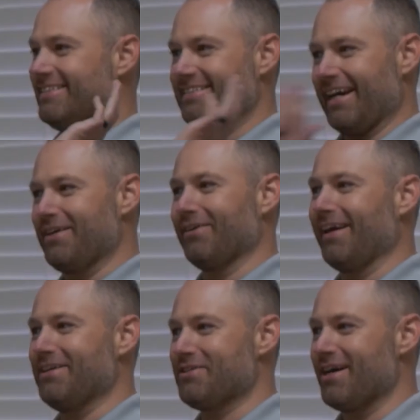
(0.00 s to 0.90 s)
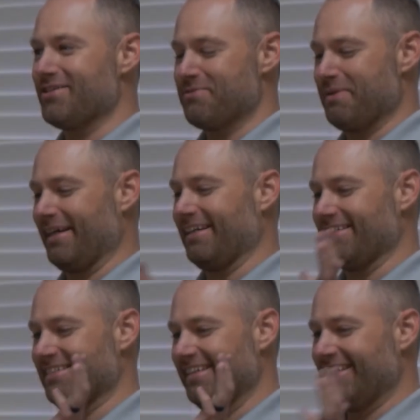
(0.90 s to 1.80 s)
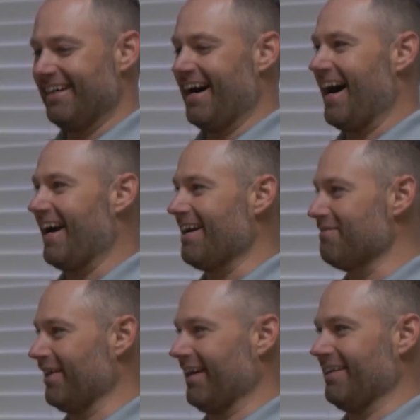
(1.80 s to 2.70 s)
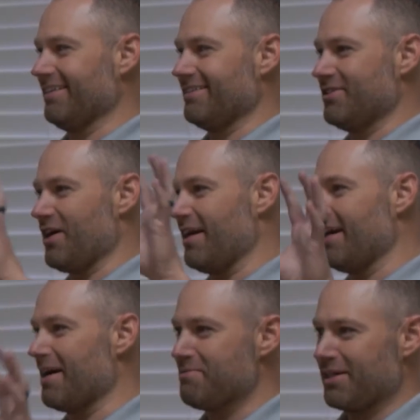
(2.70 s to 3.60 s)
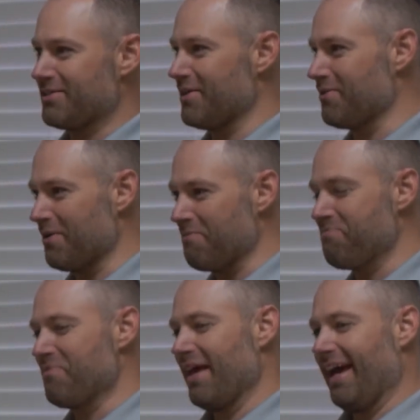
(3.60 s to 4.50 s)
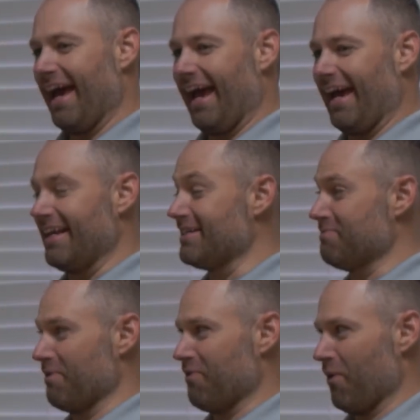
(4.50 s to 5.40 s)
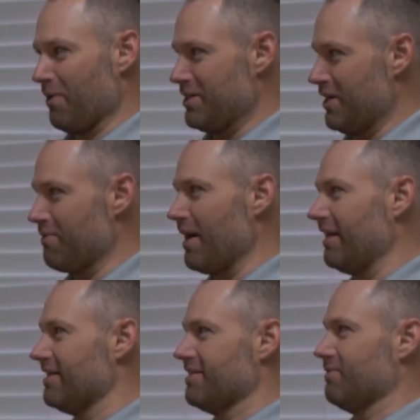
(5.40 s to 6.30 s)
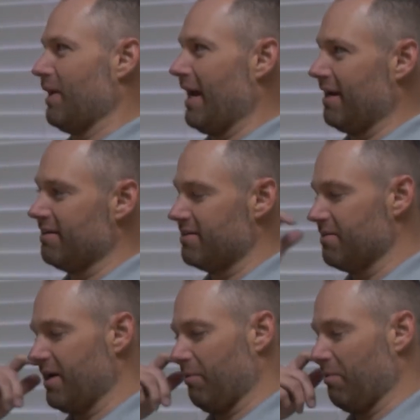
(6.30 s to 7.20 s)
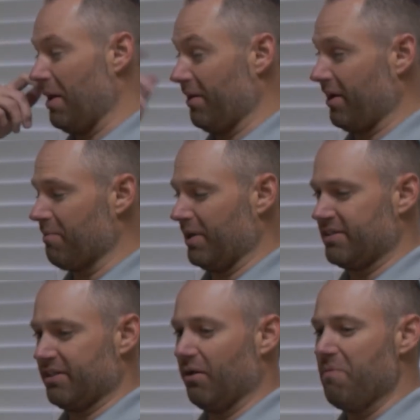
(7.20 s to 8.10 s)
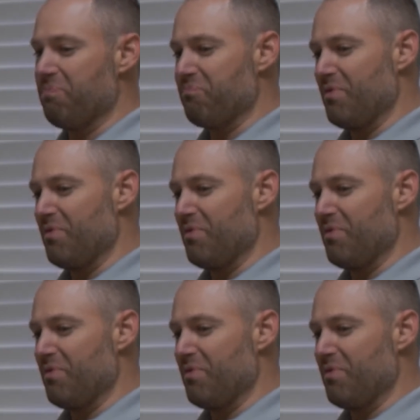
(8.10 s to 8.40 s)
stay in your lane, Josh, because I have like shiny object syndrome. Yeah. And this is before regenerate. This is when I had couple of my other companies still,